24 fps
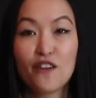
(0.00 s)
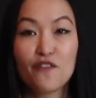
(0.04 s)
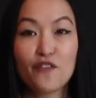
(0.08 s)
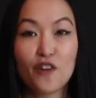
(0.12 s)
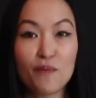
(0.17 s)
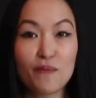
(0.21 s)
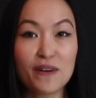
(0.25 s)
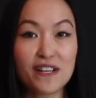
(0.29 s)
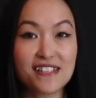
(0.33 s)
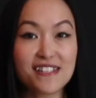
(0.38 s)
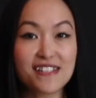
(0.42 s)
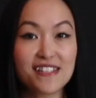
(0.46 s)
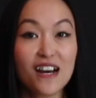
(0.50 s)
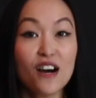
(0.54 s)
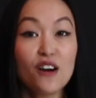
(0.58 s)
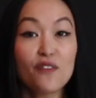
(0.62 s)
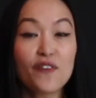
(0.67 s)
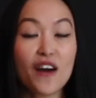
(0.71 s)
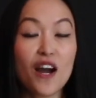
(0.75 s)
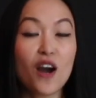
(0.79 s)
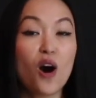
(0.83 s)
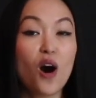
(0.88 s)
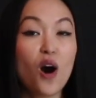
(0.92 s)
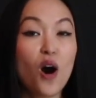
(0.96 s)
For myself,
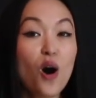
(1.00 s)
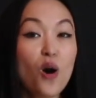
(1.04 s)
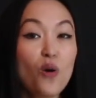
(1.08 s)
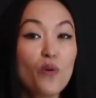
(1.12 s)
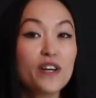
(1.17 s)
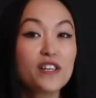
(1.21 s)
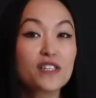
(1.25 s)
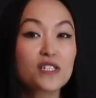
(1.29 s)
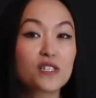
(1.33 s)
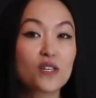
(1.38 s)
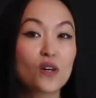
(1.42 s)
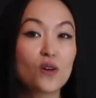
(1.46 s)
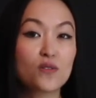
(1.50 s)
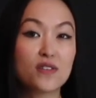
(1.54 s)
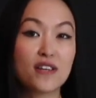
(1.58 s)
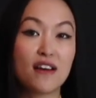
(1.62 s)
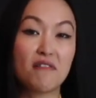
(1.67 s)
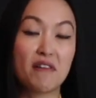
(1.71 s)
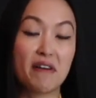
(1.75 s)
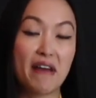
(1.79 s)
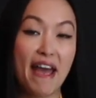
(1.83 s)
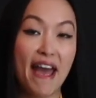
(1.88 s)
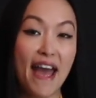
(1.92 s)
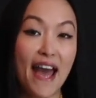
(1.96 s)
I always go
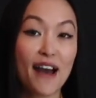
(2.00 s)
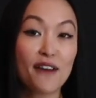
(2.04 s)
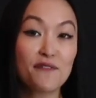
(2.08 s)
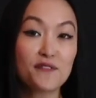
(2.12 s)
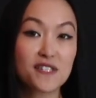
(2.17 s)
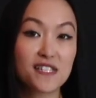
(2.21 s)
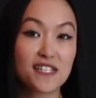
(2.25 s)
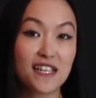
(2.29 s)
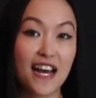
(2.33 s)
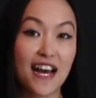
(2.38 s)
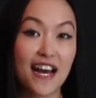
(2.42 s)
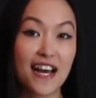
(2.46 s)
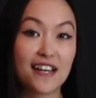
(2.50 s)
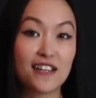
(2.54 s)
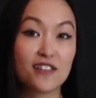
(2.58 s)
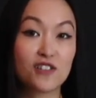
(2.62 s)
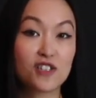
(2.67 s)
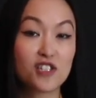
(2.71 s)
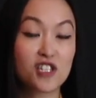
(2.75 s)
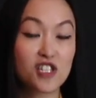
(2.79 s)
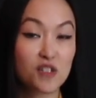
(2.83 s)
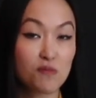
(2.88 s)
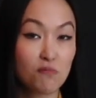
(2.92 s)
down a 1/2 size